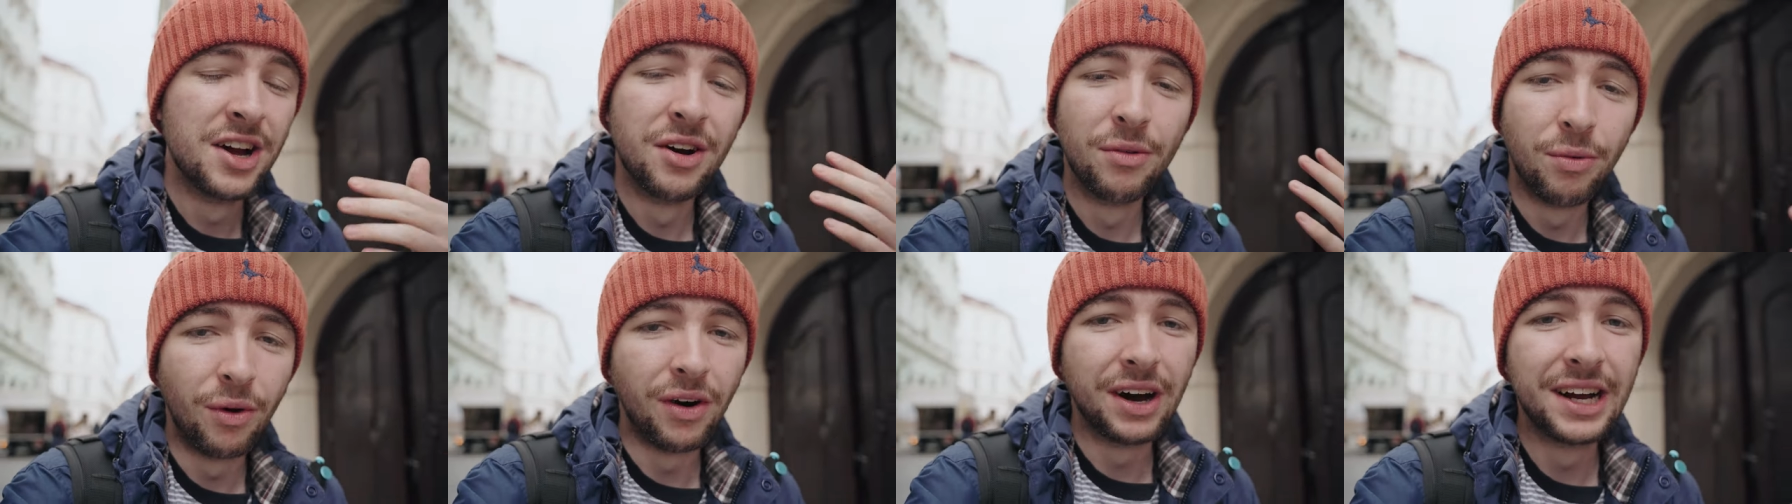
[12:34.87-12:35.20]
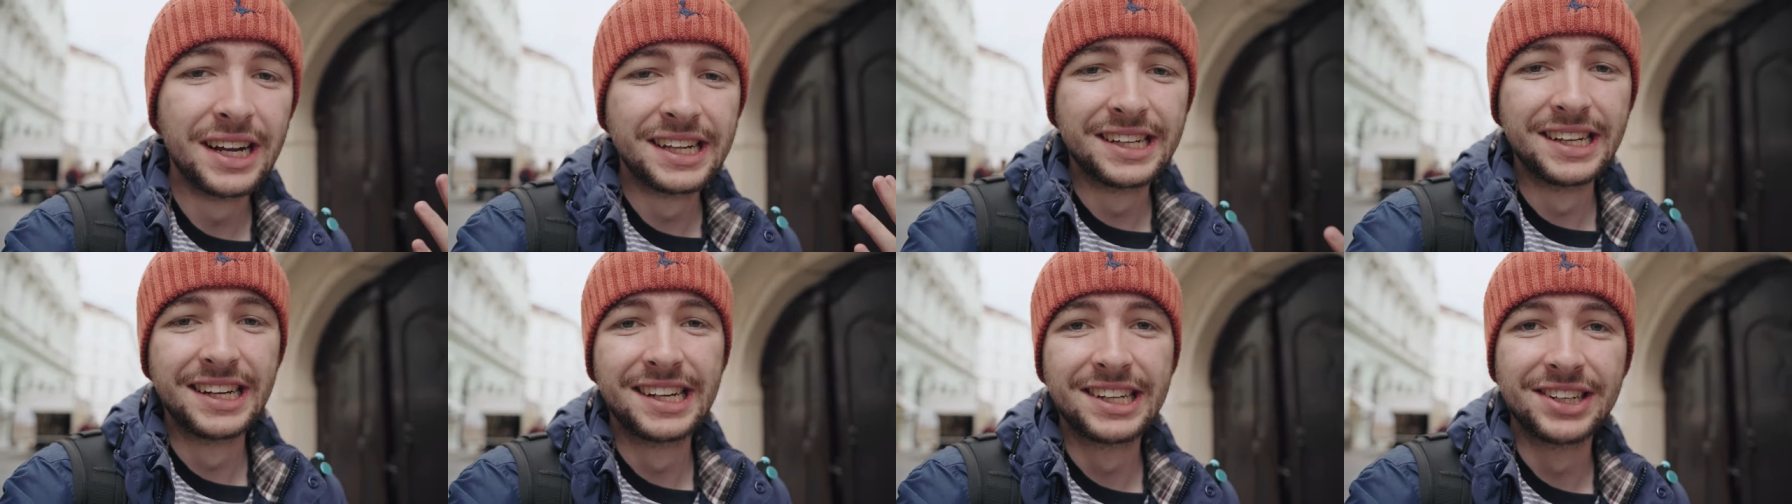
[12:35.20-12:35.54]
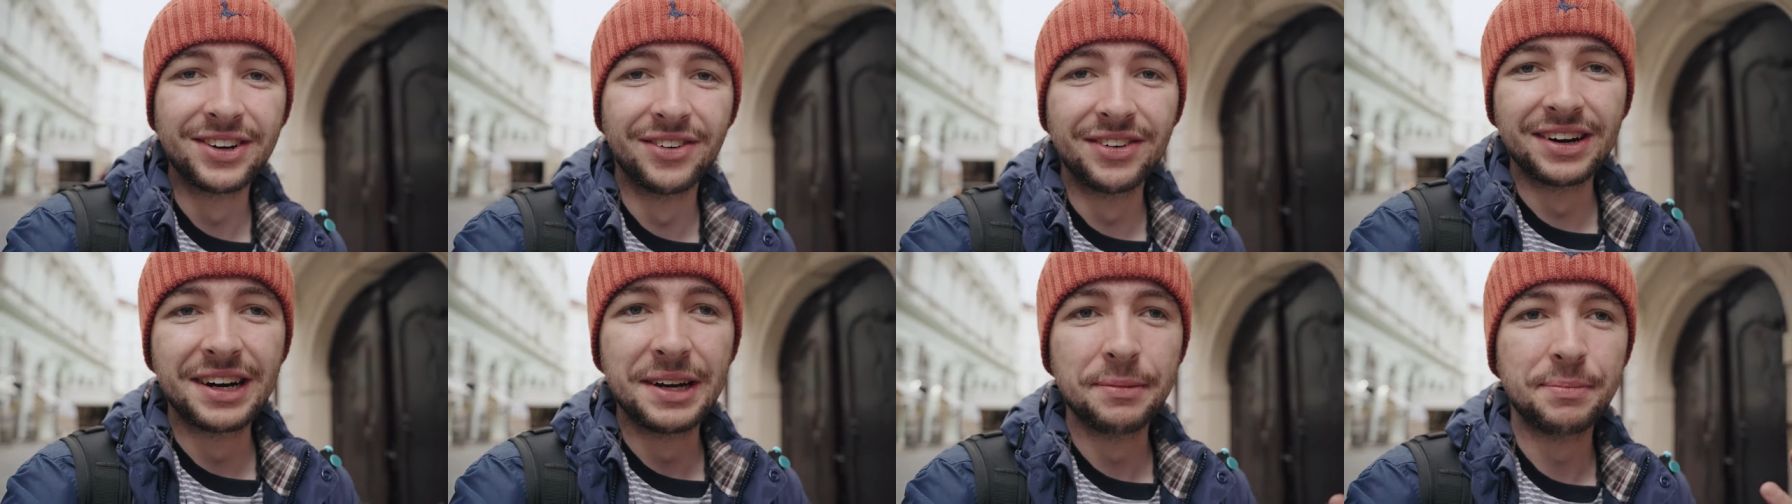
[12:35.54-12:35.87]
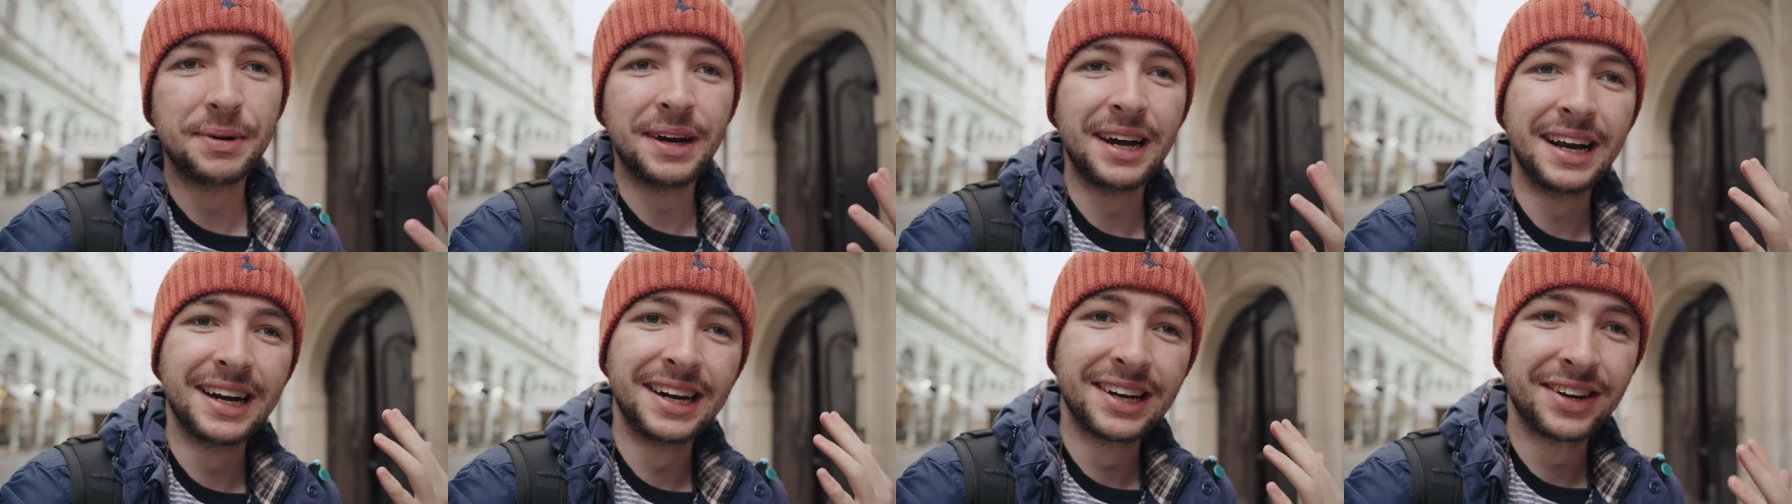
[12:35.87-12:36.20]
What is the story
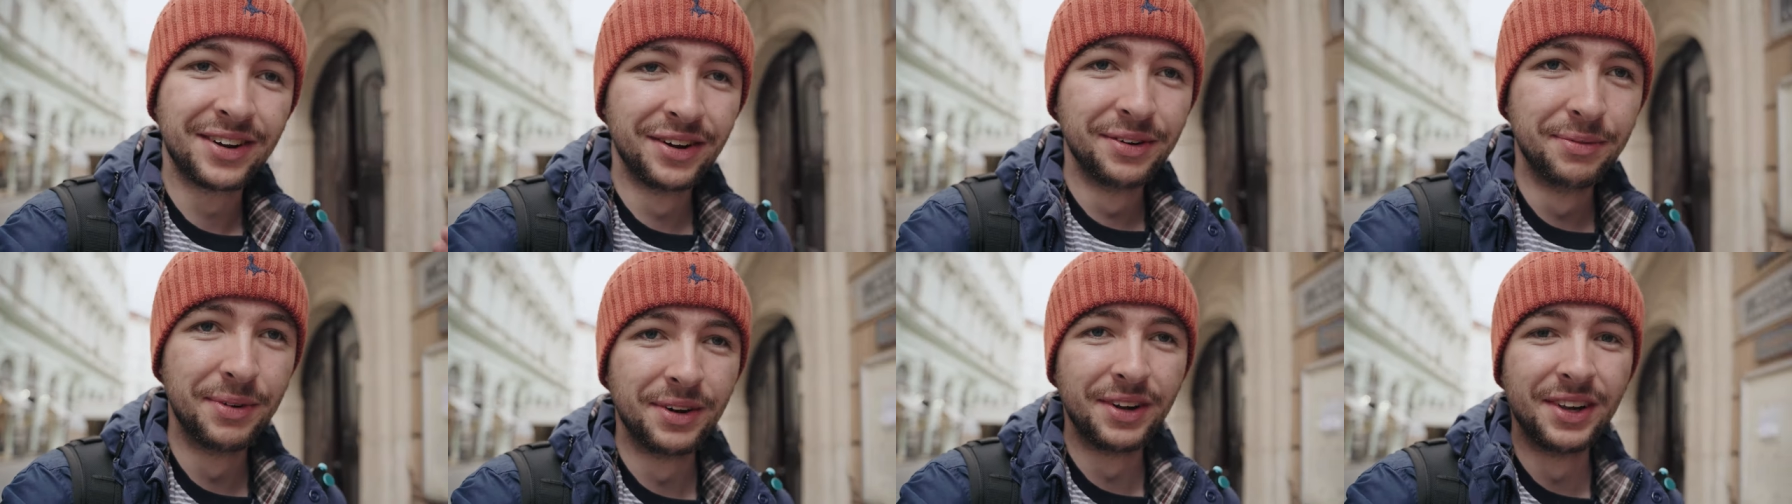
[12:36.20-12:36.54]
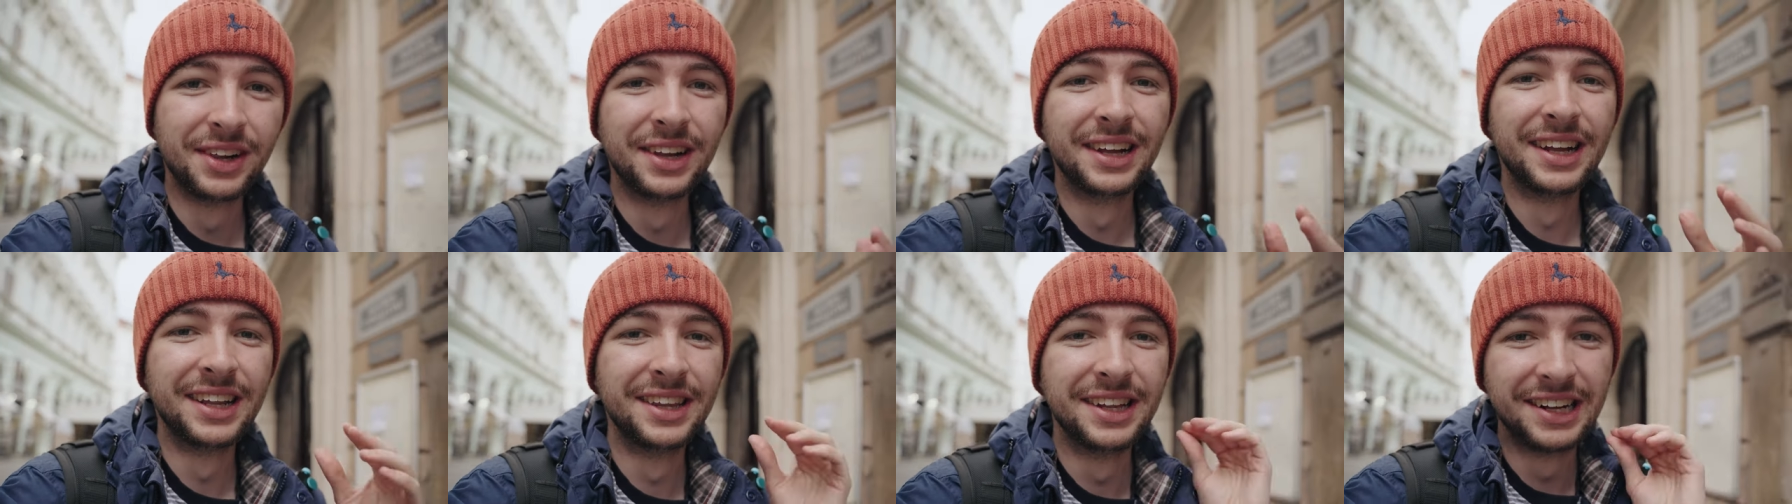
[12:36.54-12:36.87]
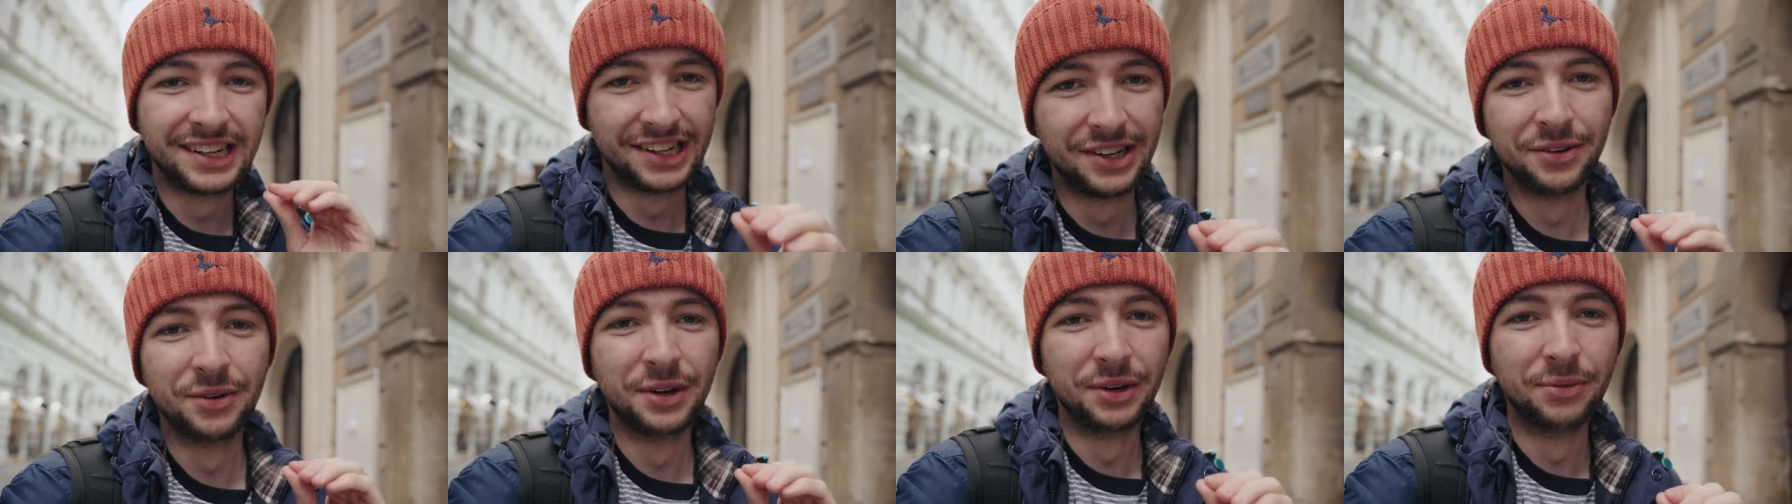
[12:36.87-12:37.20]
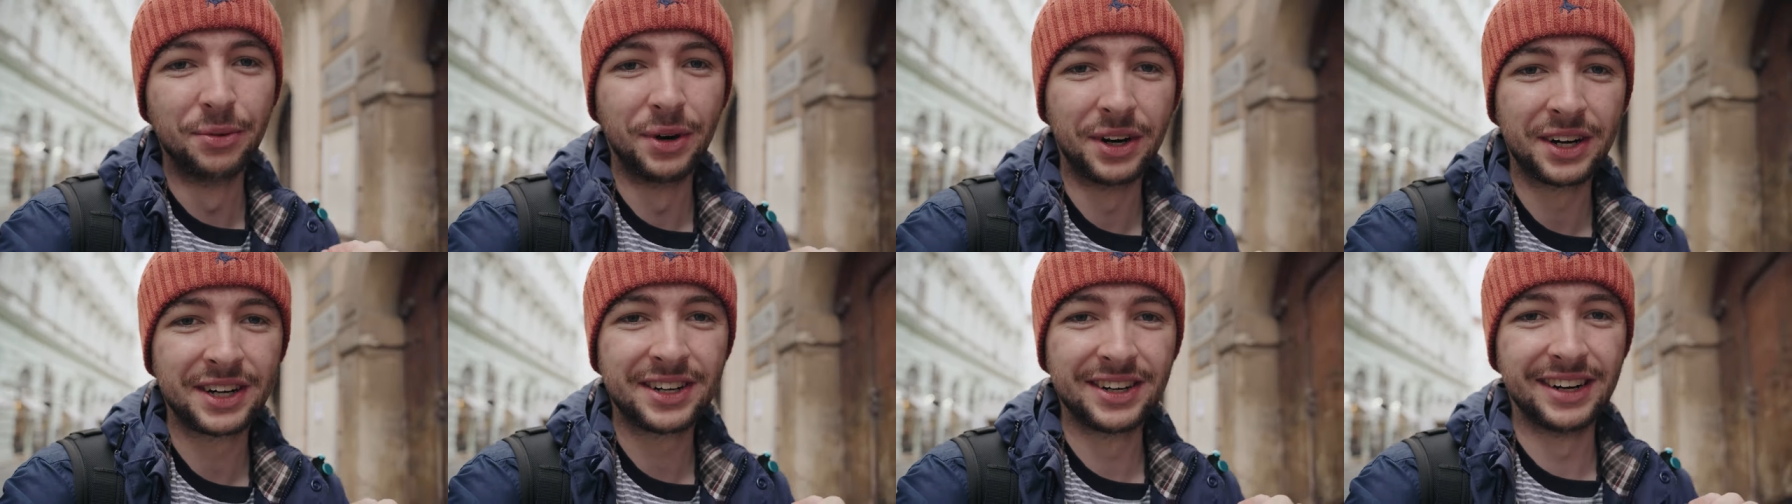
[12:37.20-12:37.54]
behind Cumil, the sewer
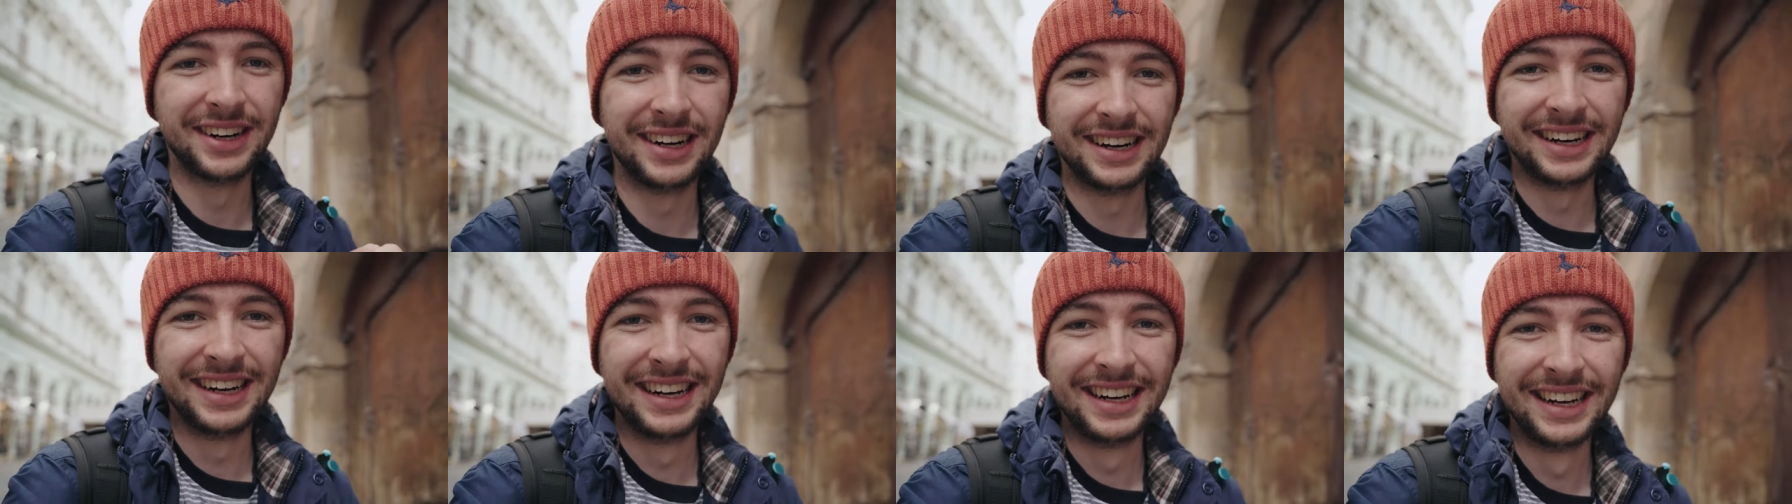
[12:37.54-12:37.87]
worker?